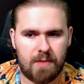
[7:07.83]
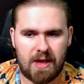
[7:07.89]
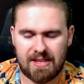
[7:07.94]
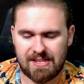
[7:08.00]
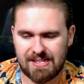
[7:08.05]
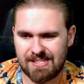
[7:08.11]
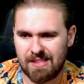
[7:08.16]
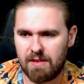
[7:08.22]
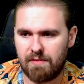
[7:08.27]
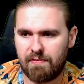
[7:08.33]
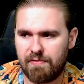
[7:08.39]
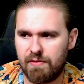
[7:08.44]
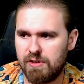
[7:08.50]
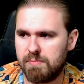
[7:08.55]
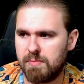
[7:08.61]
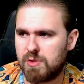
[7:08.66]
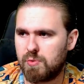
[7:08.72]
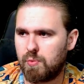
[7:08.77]
as I said, the
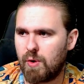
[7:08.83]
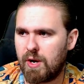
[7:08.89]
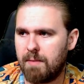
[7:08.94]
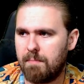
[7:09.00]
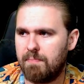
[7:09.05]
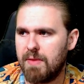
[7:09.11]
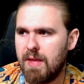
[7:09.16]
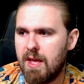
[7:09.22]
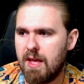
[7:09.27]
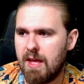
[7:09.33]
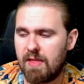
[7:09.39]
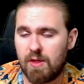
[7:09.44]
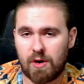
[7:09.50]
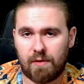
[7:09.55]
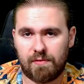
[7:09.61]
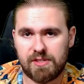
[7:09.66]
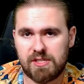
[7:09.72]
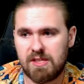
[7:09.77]
fusion between them. And
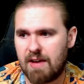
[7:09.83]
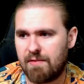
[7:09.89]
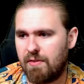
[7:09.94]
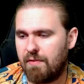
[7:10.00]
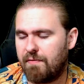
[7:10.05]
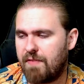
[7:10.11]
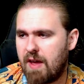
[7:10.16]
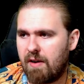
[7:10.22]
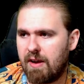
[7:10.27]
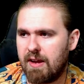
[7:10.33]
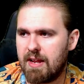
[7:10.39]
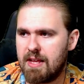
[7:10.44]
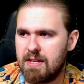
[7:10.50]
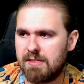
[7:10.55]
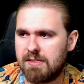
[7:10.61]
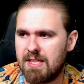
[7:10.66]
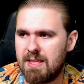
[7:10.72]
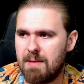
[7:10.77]
then obviously the other variant
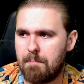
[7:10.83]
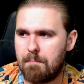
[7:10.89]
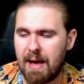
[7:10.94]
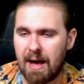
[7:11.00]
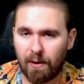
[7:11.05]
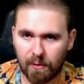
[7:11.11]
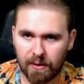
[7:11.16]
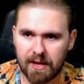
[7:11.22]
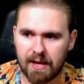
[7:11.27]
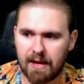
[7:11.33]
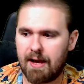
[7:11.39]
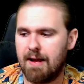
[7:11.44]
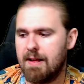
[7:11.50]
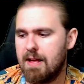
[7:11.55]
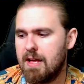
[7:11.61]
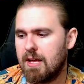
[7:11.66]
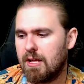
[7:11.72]
is the Palkia